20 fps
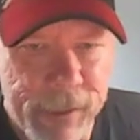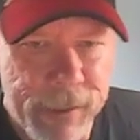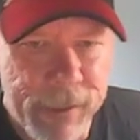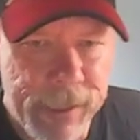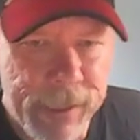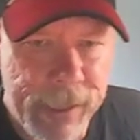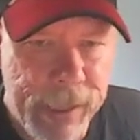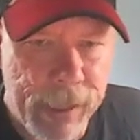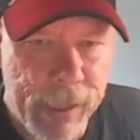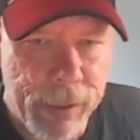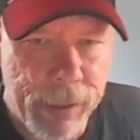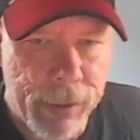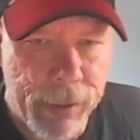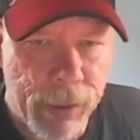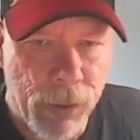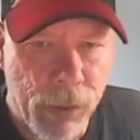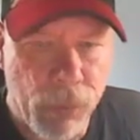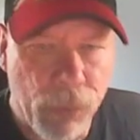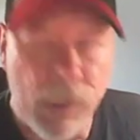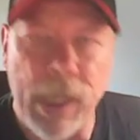the
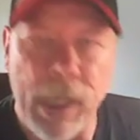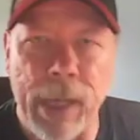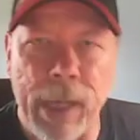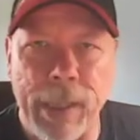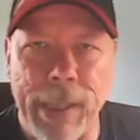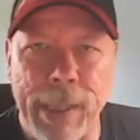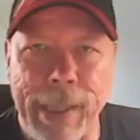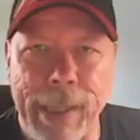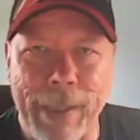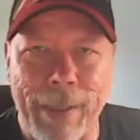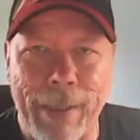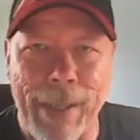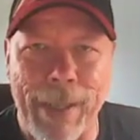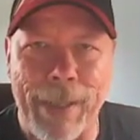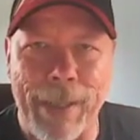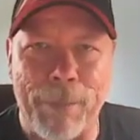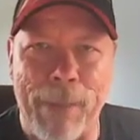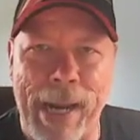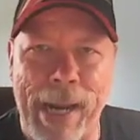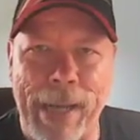good old ugly
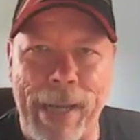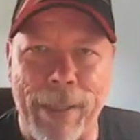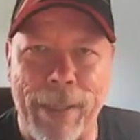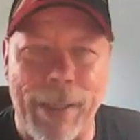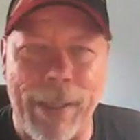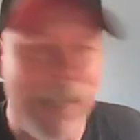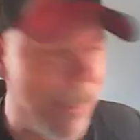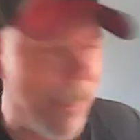ClickBank link